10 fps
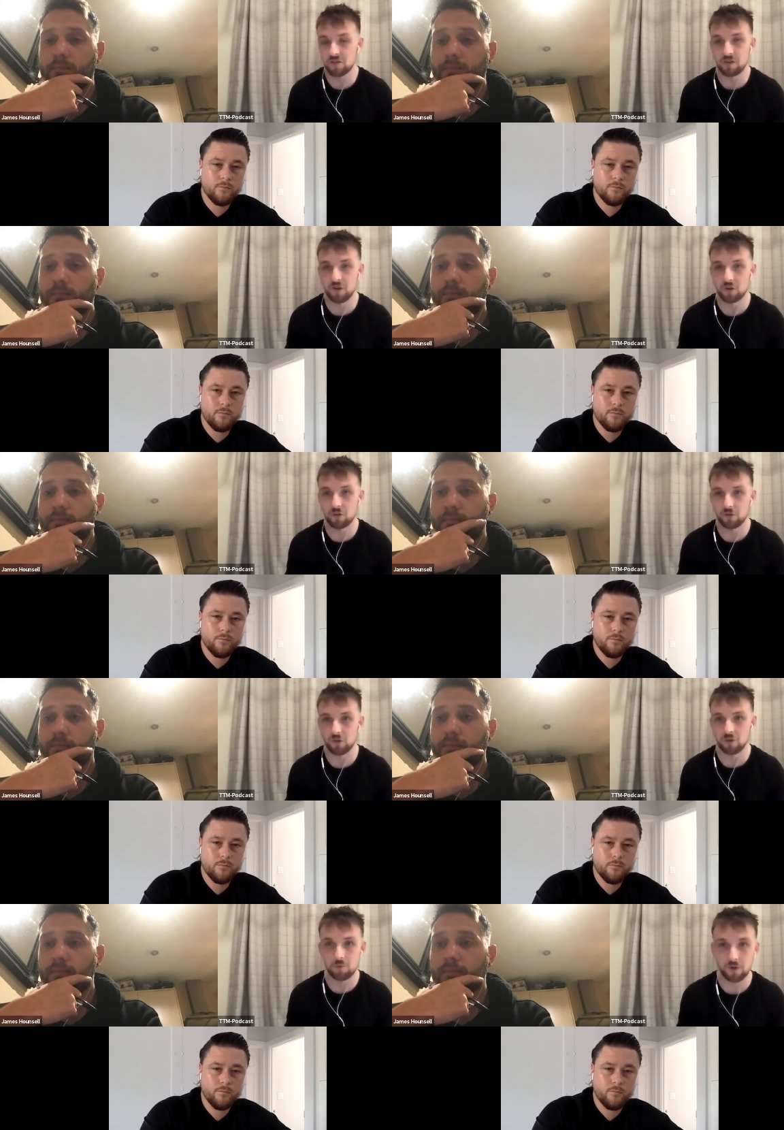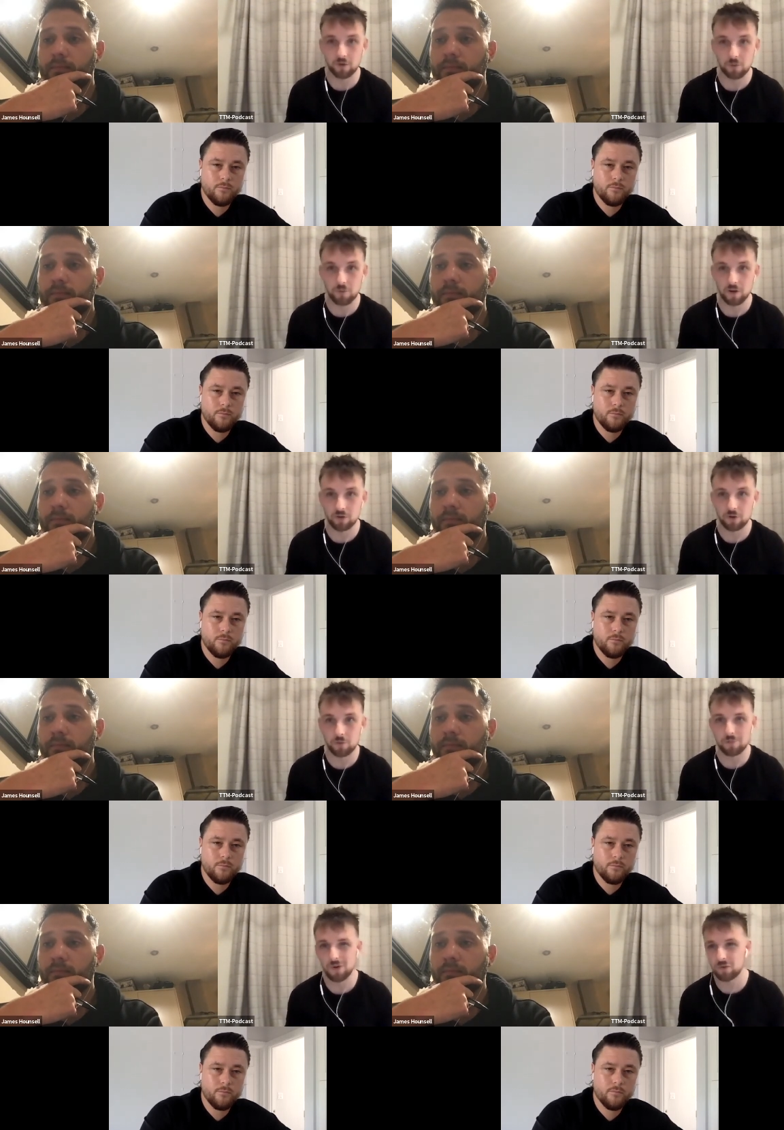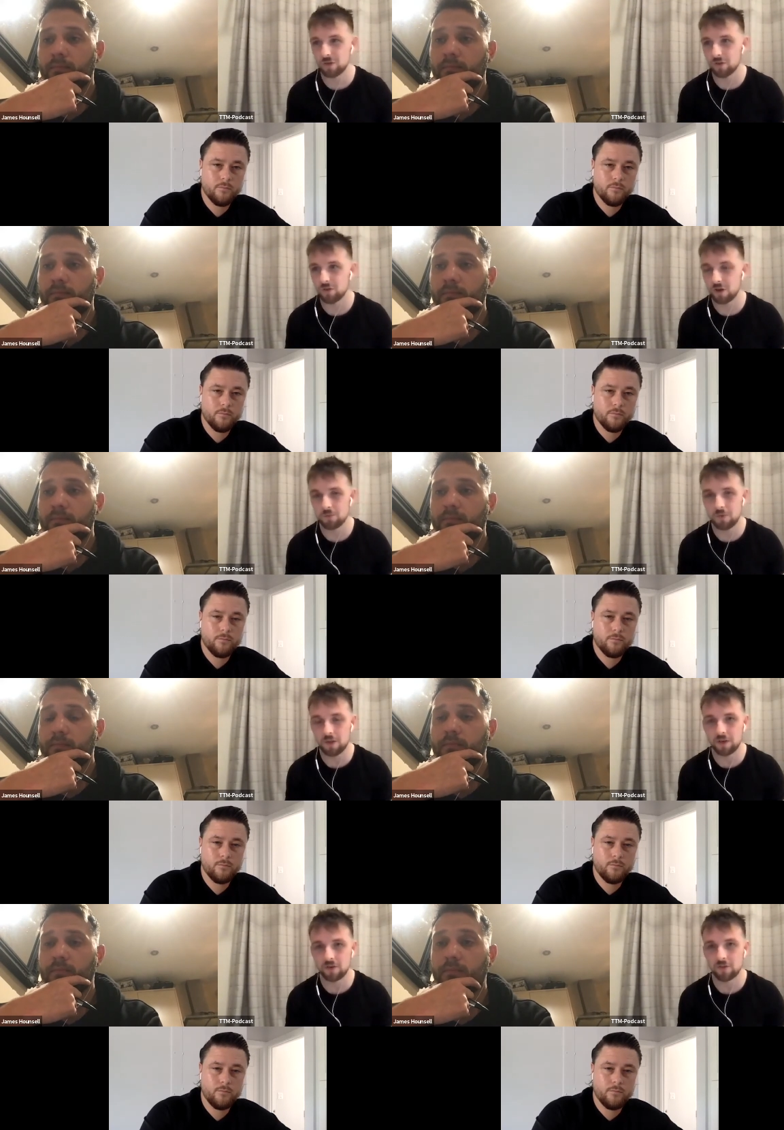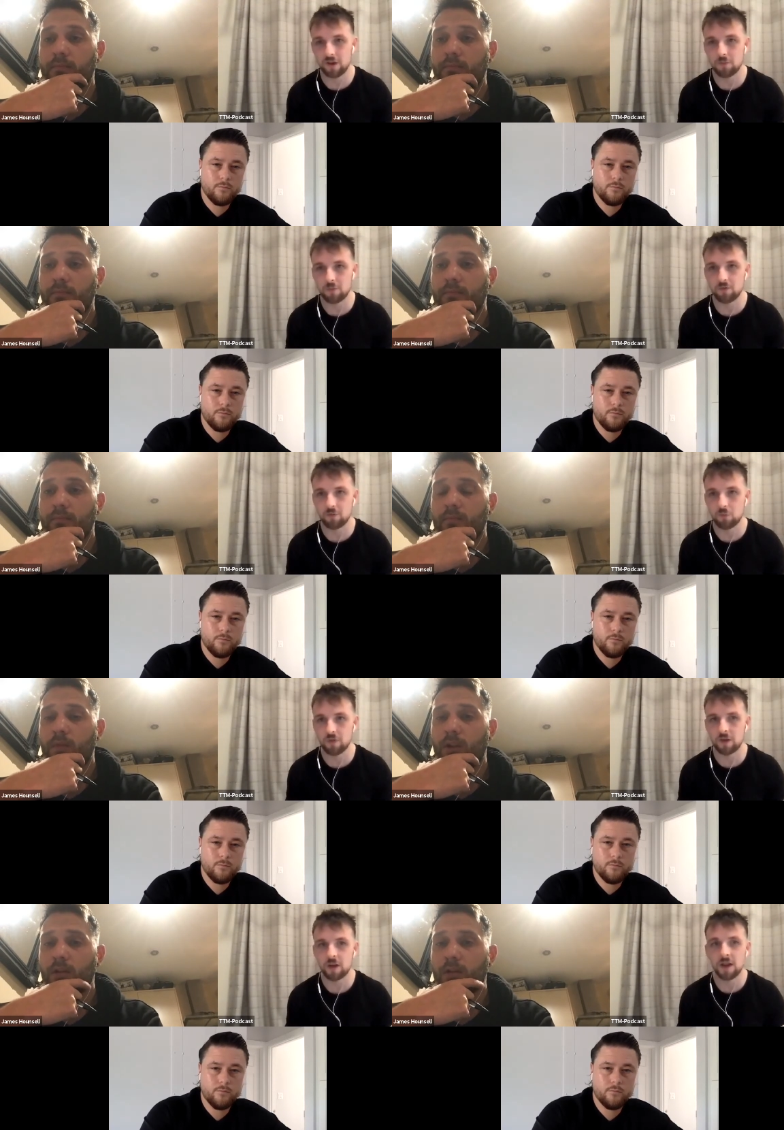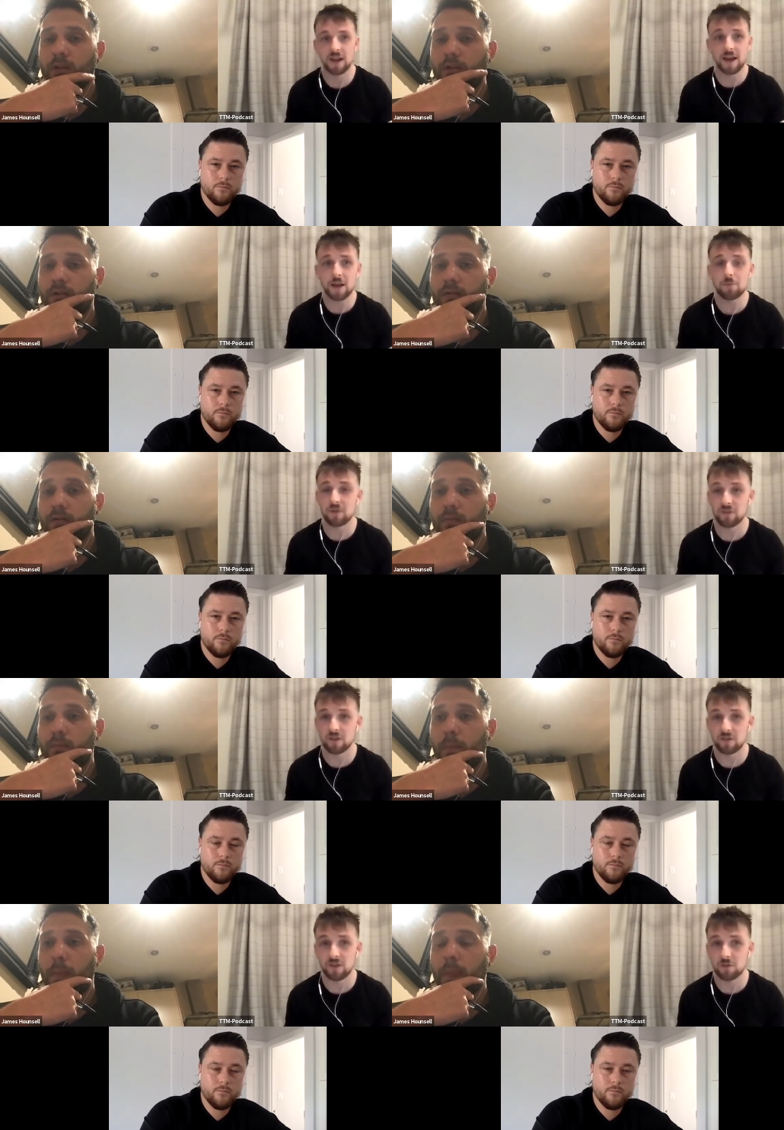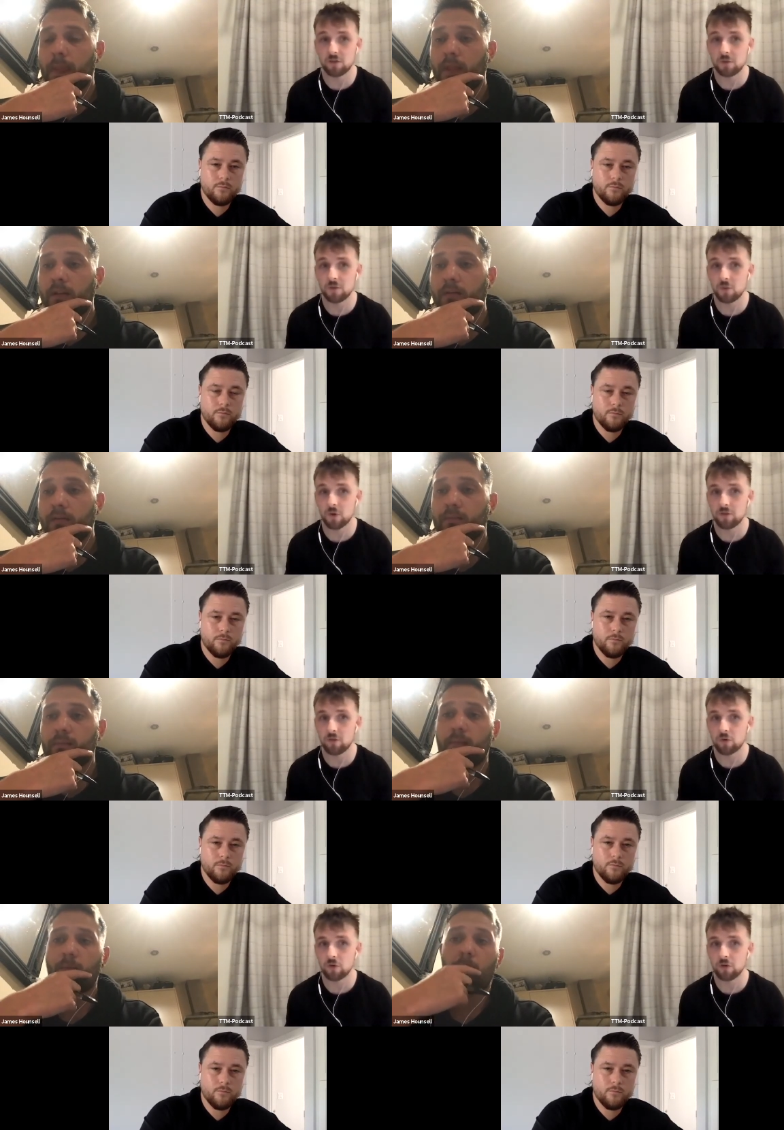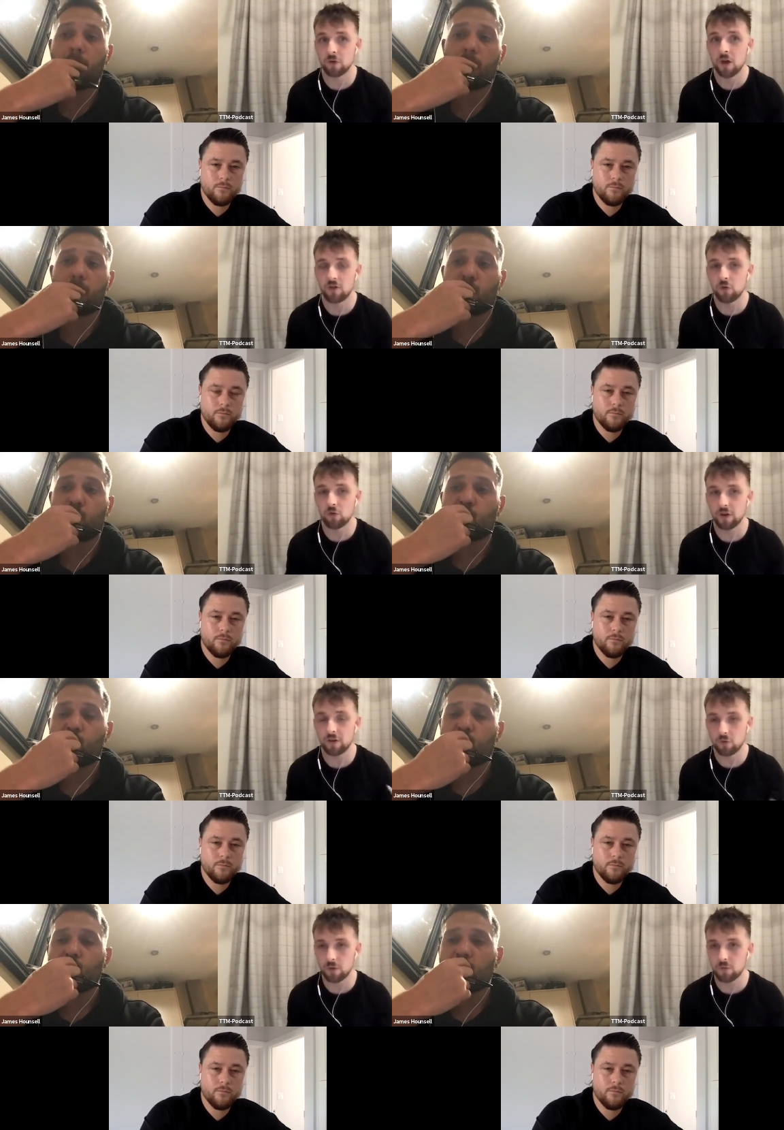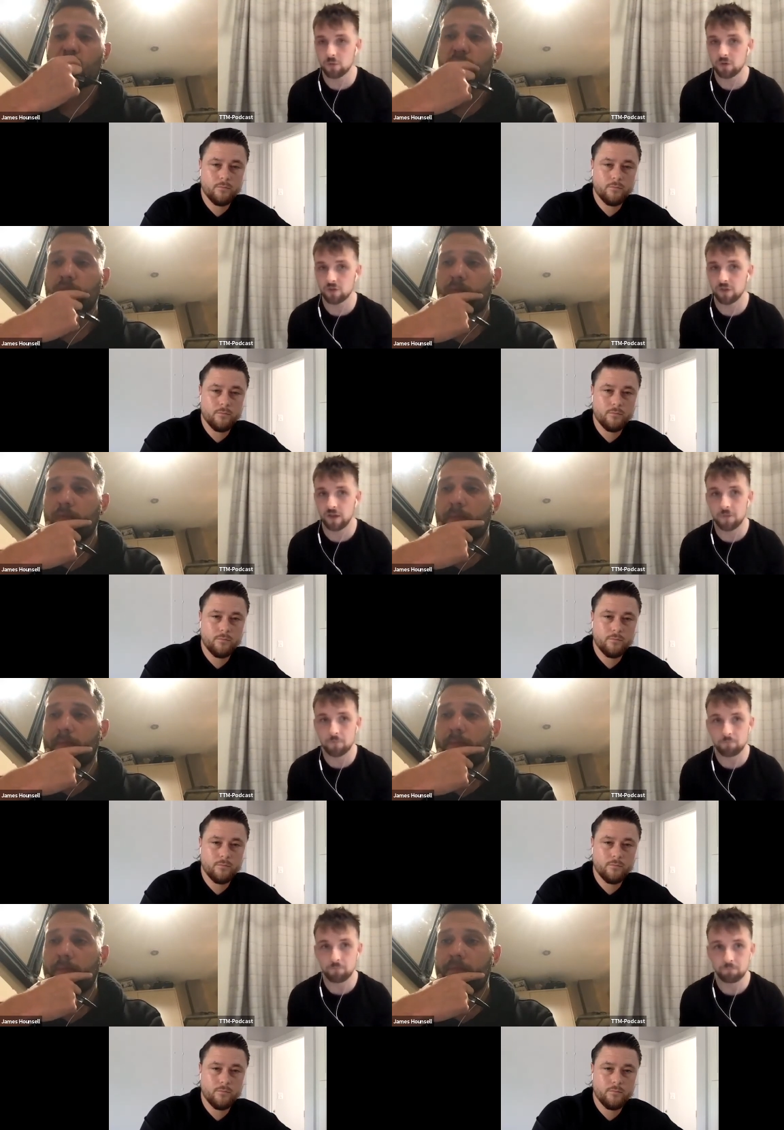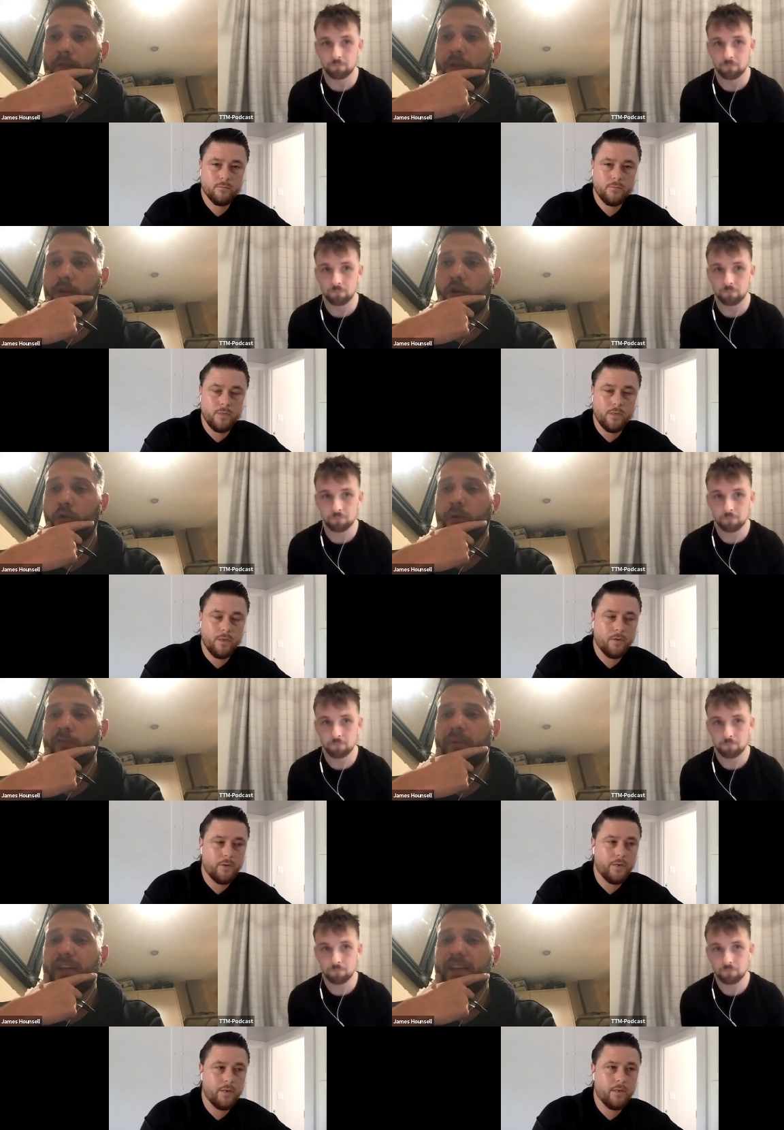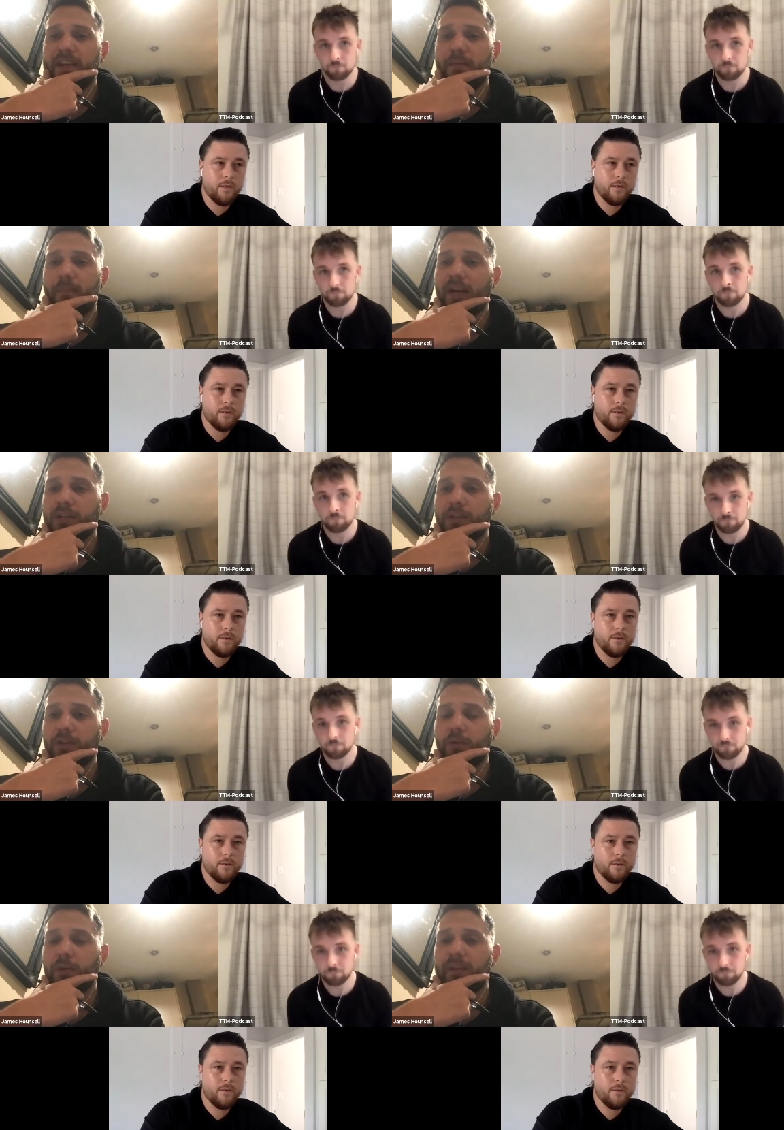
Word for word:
Speaker 1: know. Sometimes they might do a better job, but most of the time, I think developing from within in any business seems to
Speaker 2: be the way forward. So, full credit to Ipswich for that. Who would have been the manager? Who would have